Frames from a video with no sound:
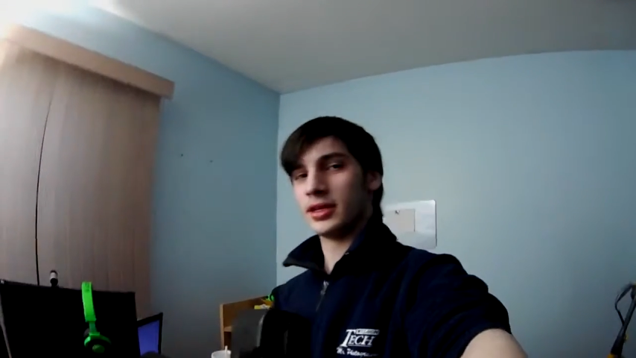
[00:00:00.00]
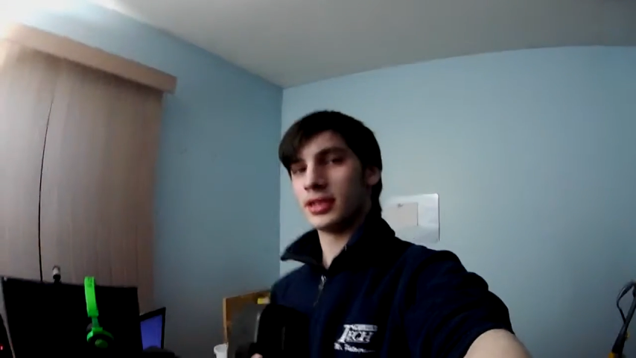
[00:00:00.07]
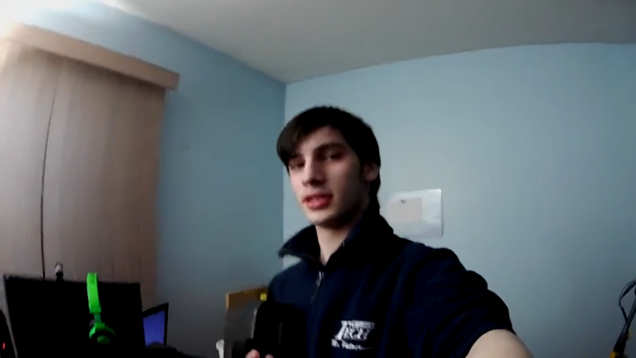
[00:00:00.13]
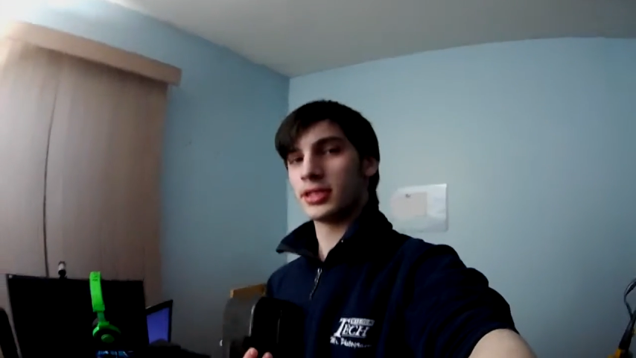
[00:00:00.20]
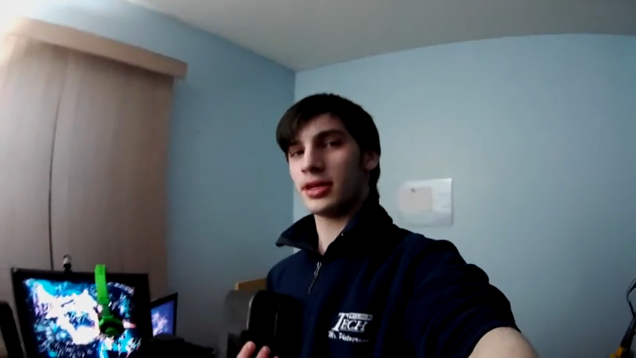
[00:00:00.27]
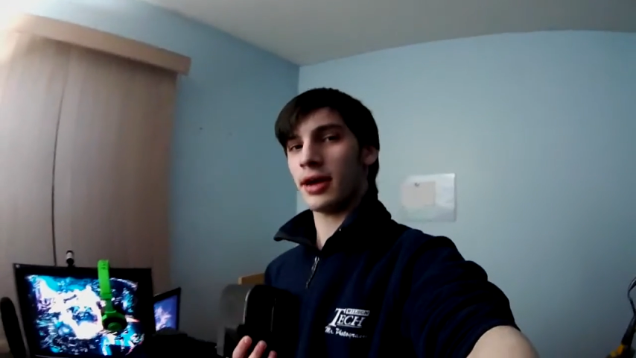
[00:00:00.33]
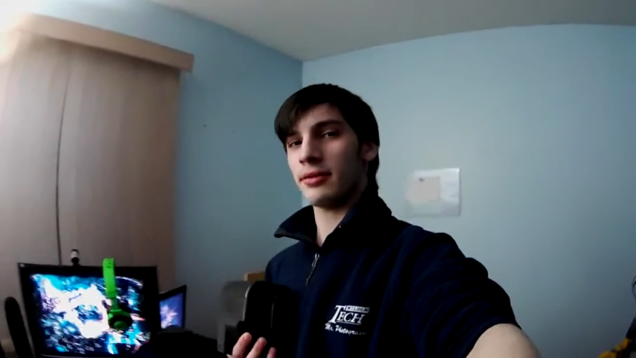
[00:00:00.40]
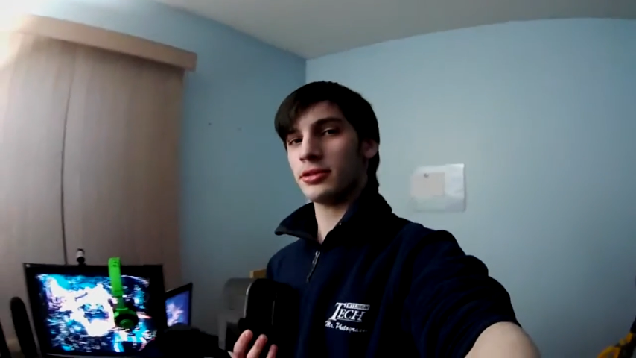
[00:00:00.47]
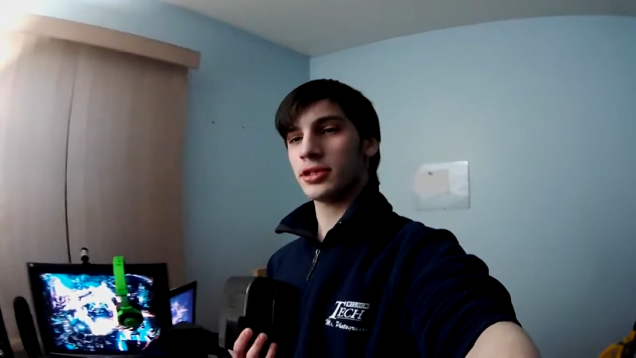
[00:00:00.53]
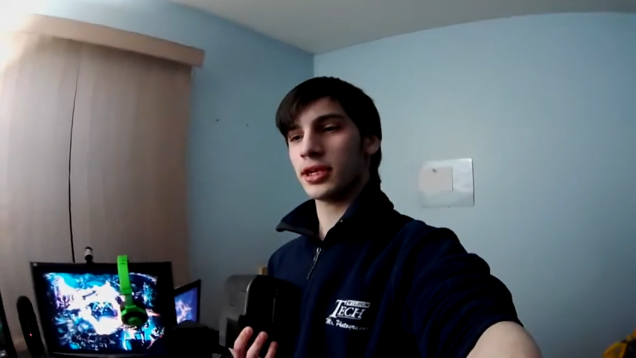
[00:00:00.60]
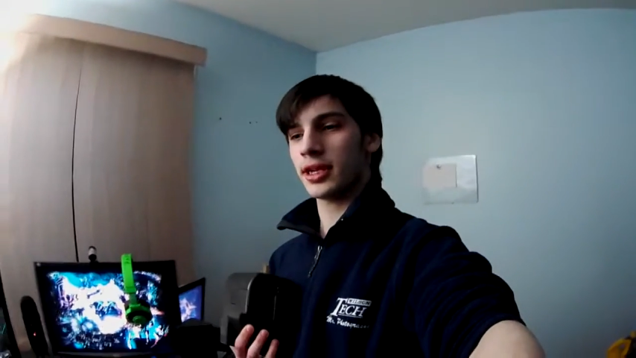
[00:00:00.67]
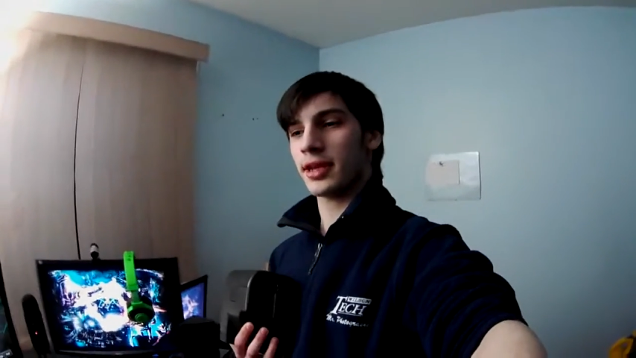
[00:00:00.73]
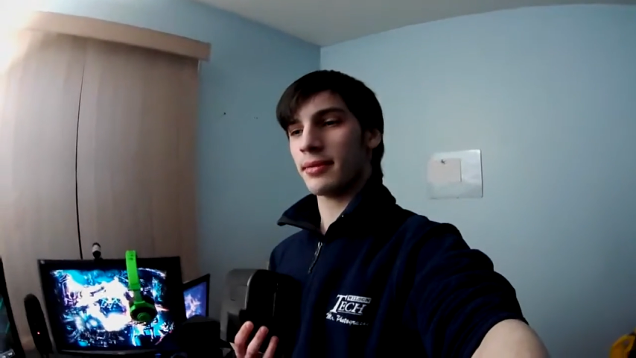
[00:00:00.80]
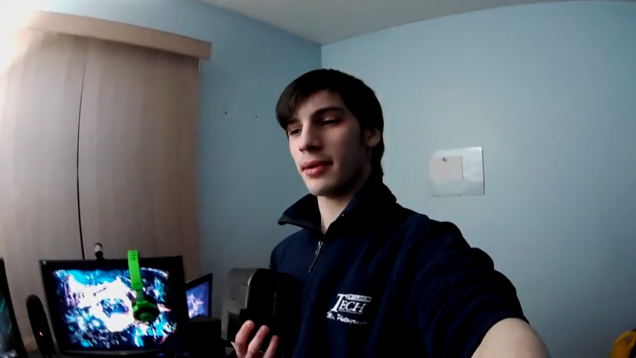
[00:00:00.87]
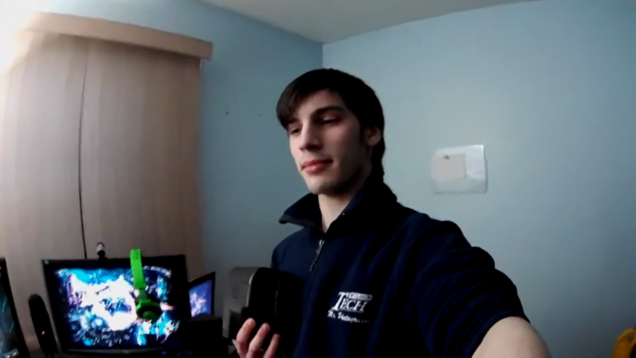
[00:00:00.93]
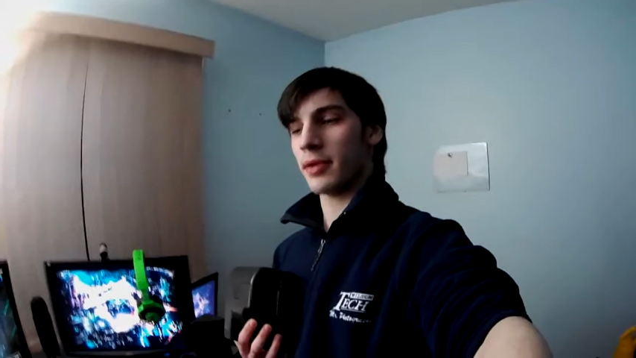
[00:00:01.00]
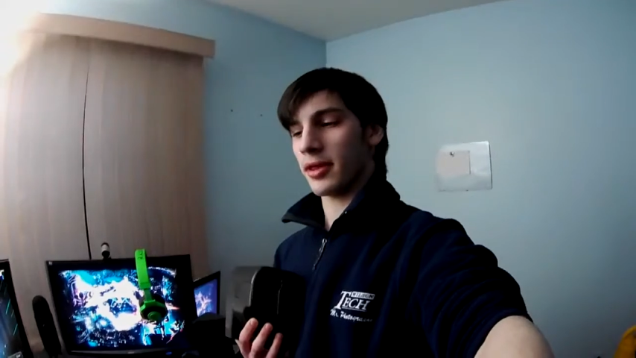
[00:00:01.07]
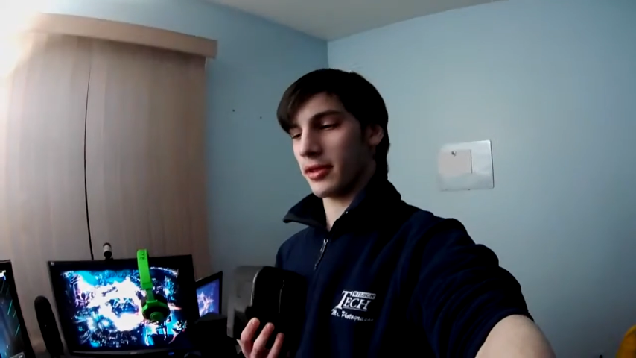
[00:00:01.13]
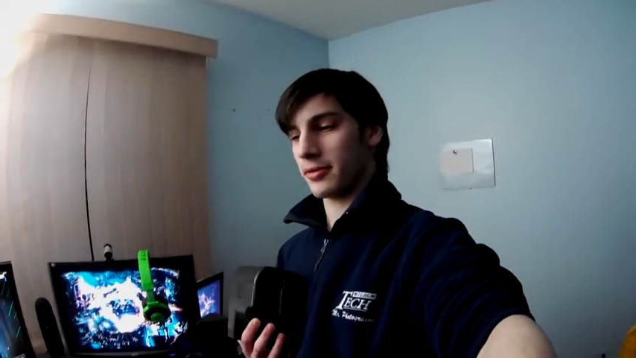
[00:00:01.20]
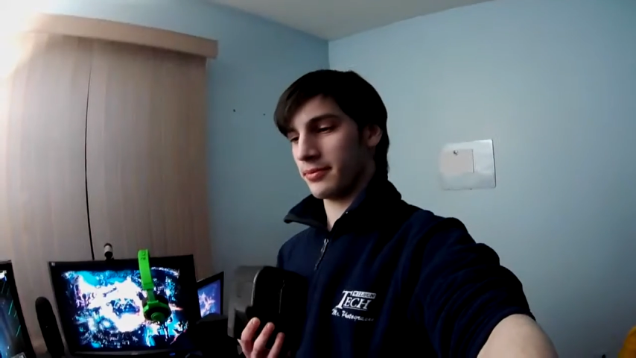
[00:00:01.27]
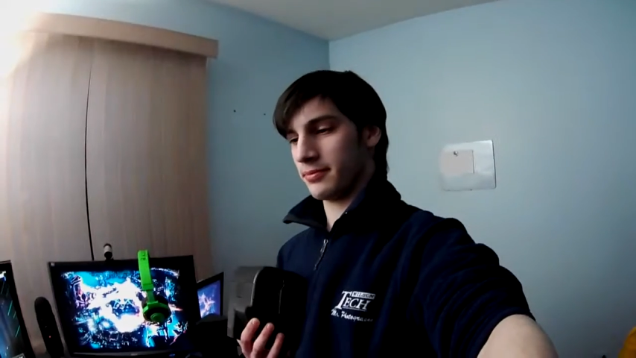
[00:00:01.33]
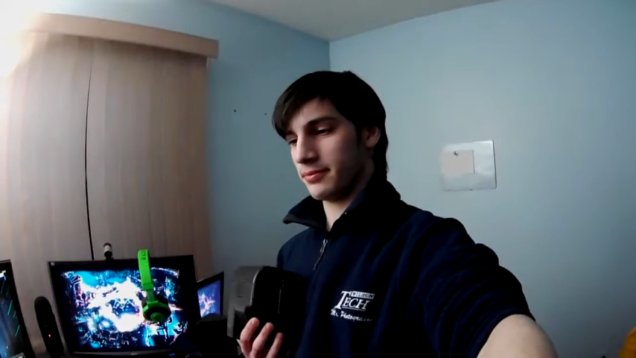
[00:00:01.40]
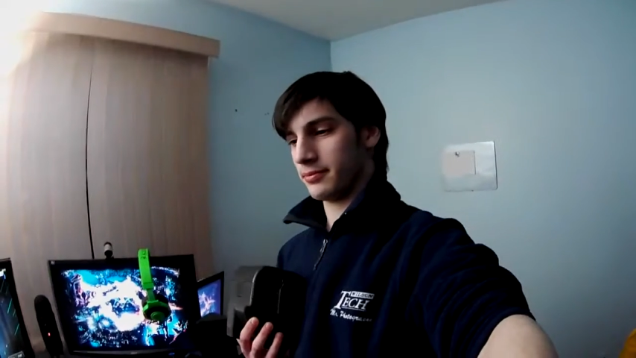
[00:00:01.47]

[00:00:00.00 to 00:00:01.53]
So I was trying to get my brother,